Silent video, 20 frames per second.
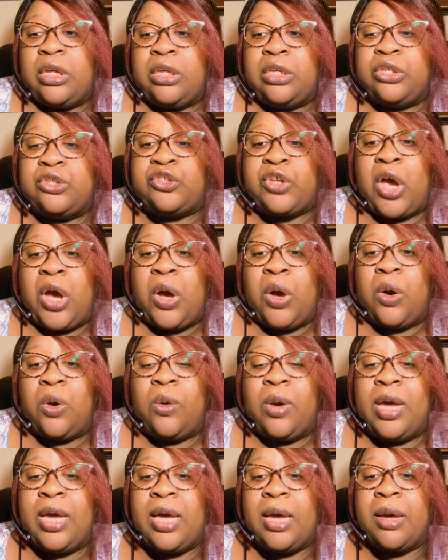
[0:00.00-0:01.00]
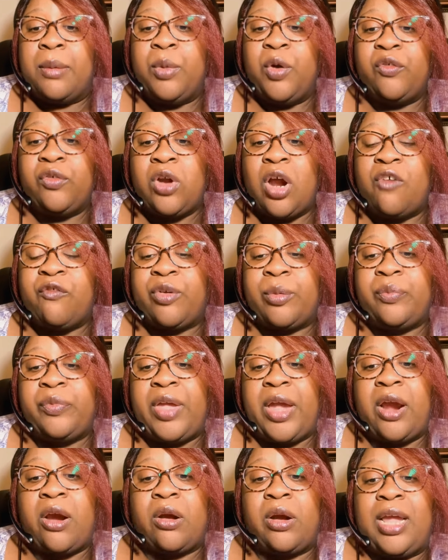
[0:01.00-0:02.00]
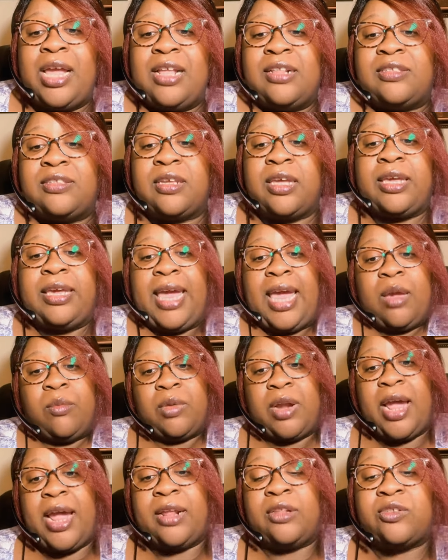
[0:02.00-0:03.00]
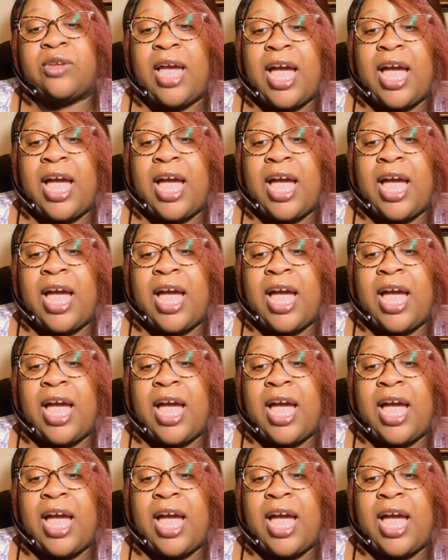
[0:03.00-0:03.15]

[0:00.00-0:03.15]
So moving on from there, it's game night.